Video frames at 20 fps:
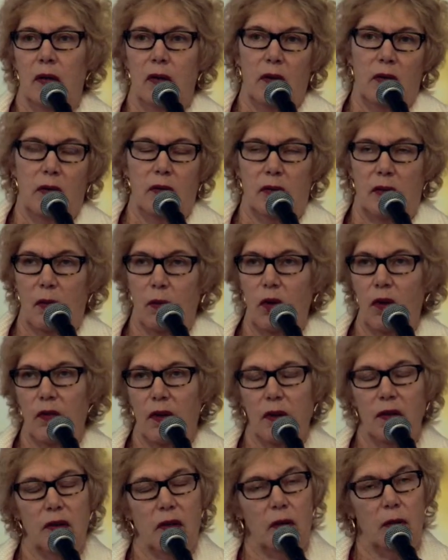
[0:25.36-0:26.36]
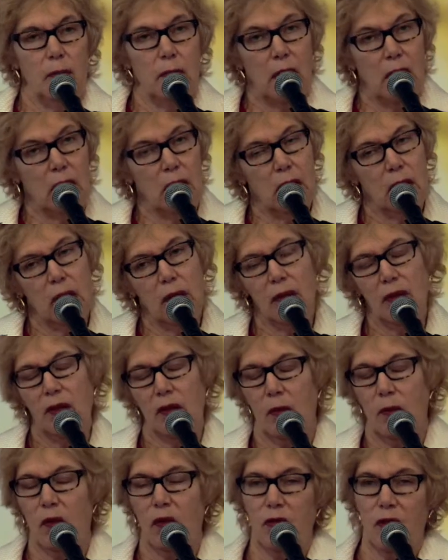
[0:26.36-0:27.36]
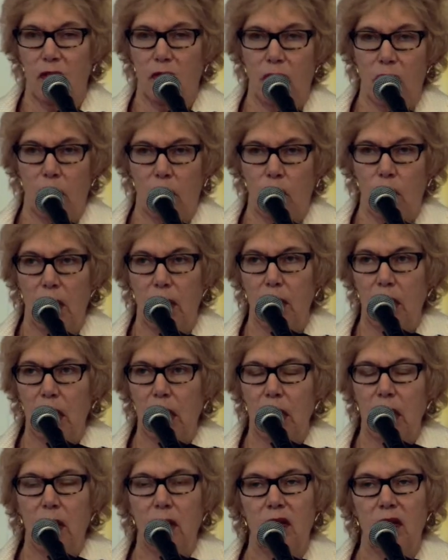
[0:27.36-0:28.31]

some of us are men, some of us are women,